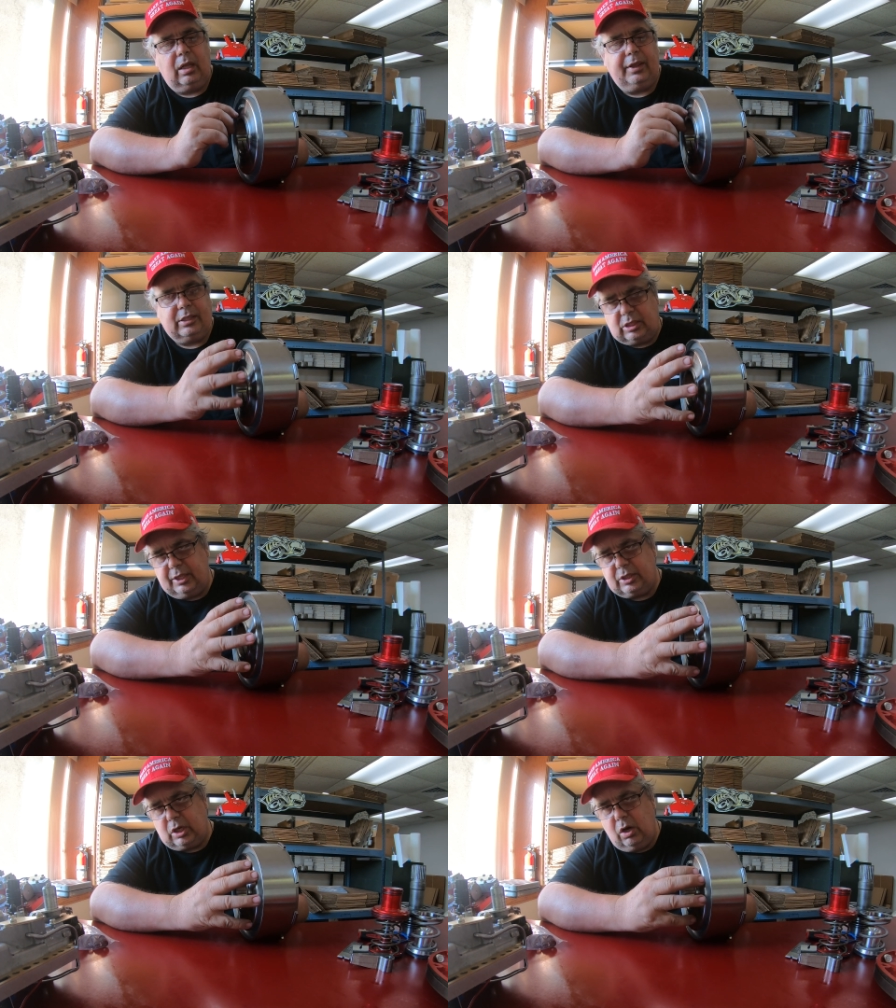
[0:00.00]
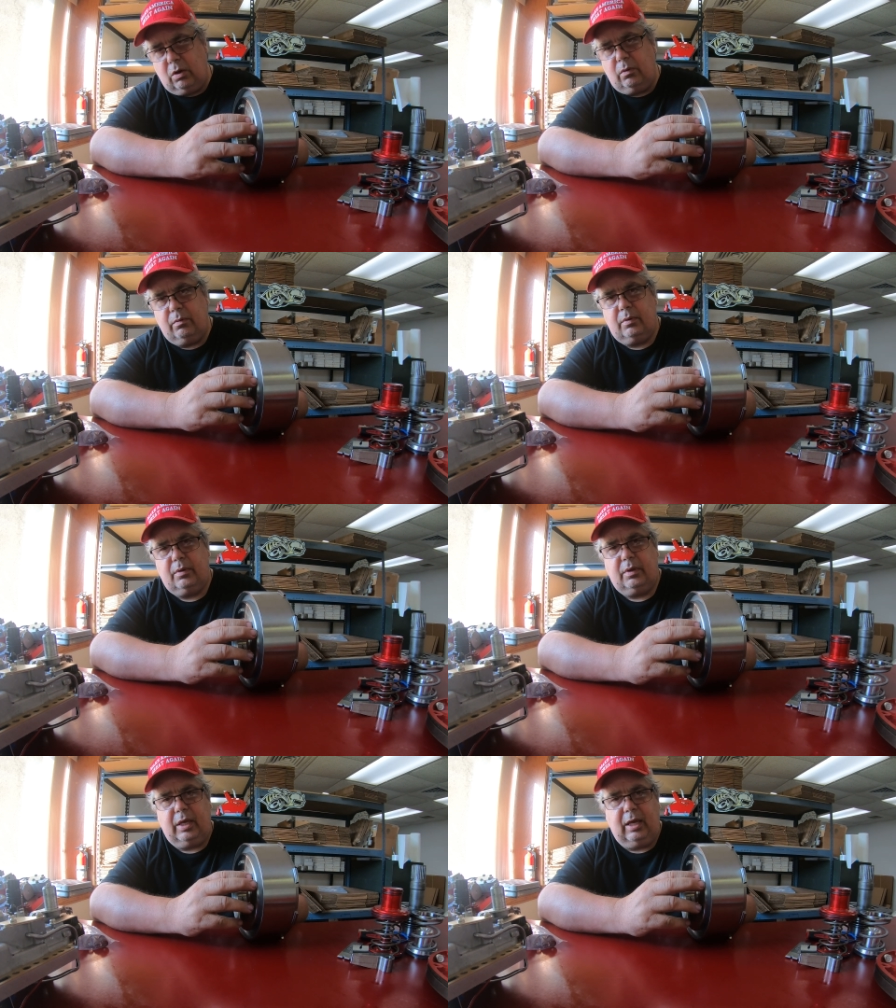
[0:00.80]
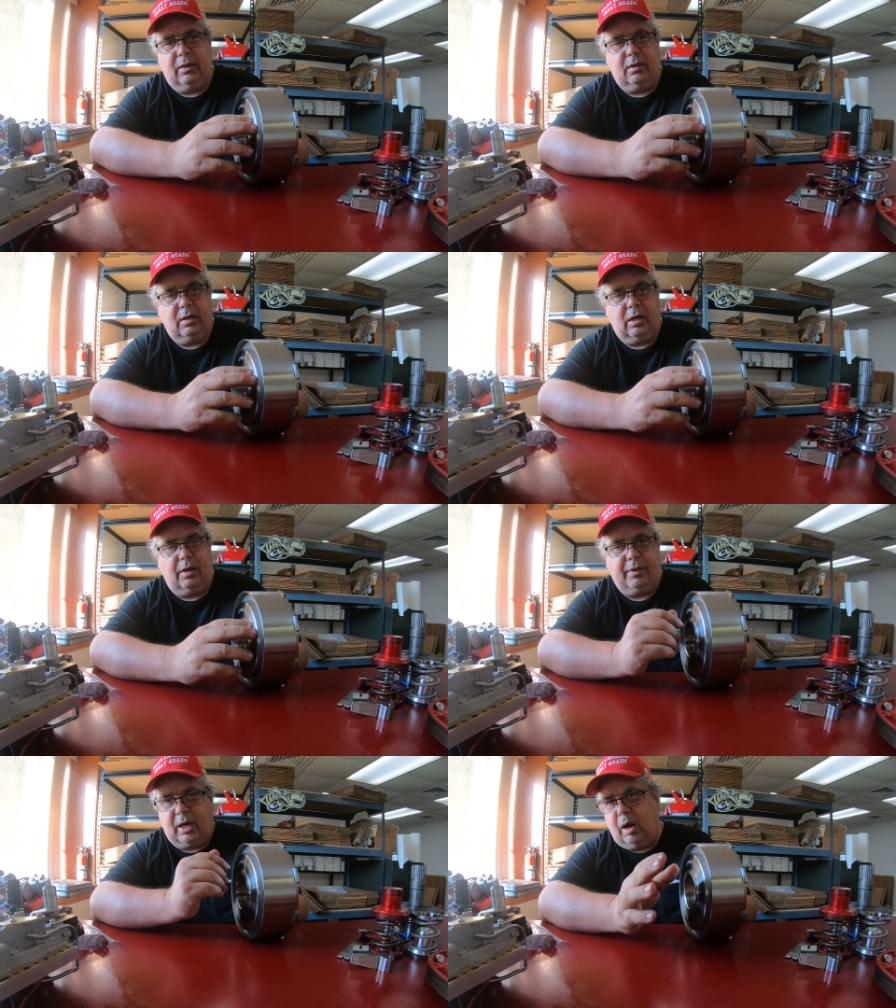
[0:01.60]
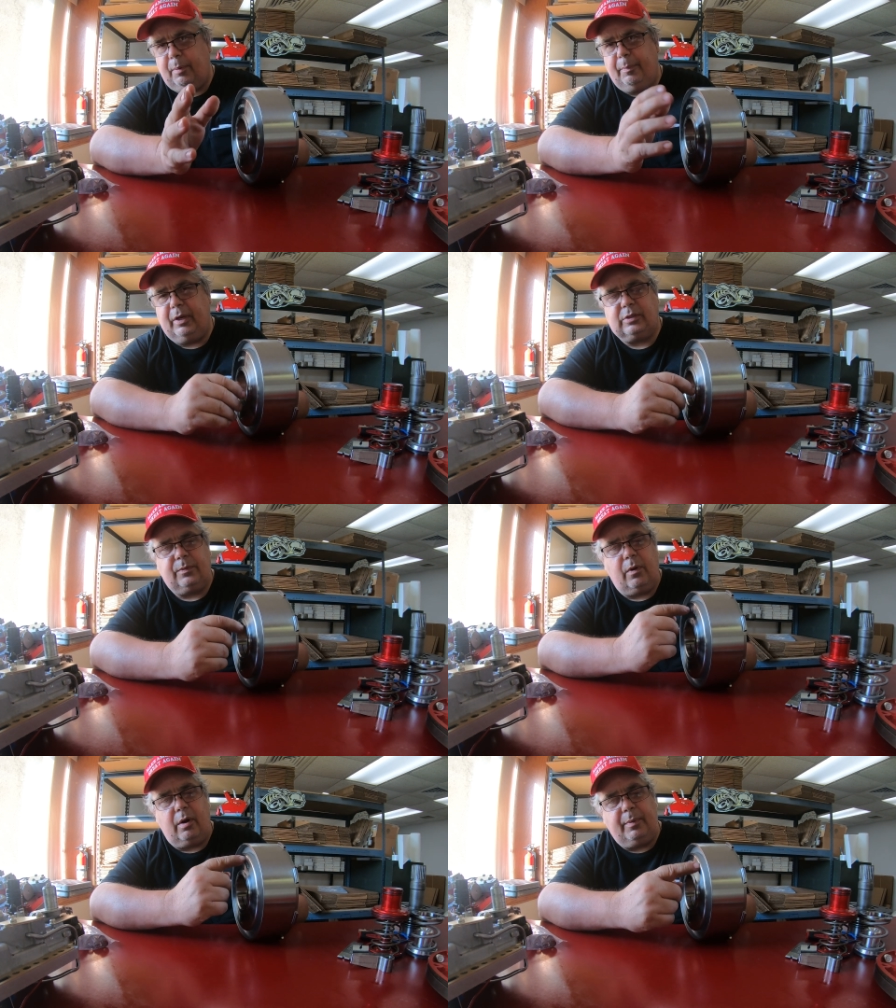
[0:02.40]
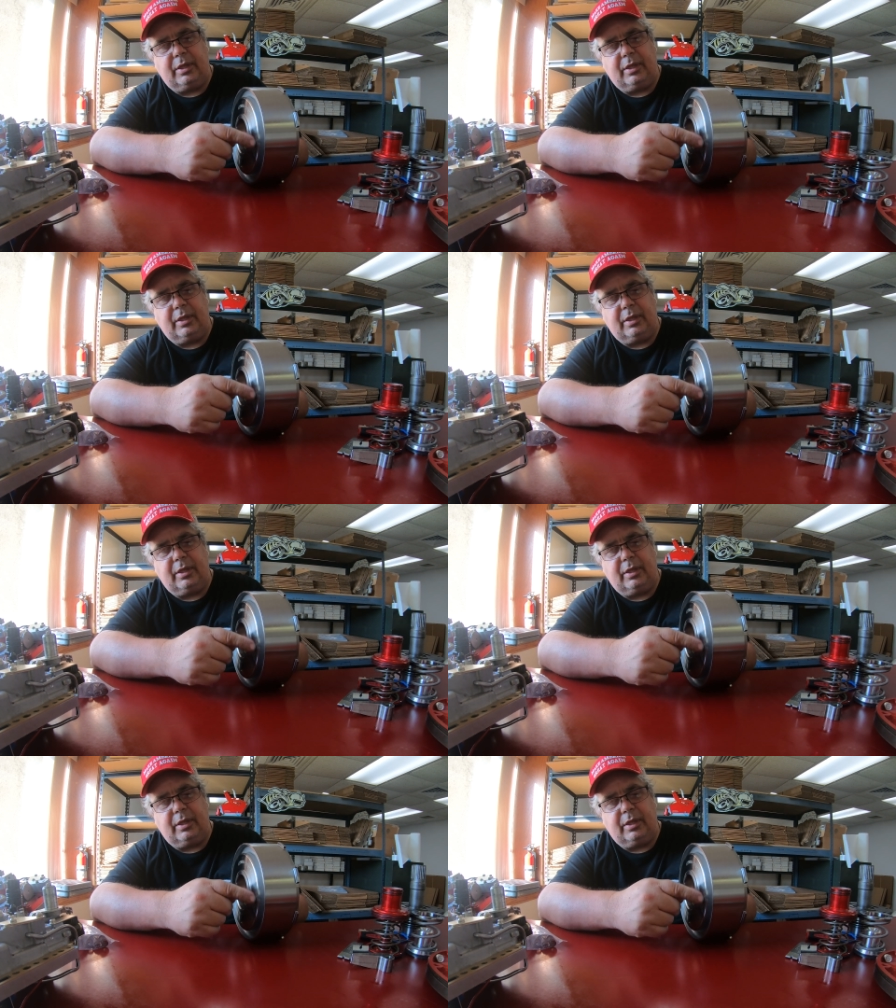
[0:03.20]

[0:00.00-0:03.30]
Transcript: this lets go, and the car propels forward.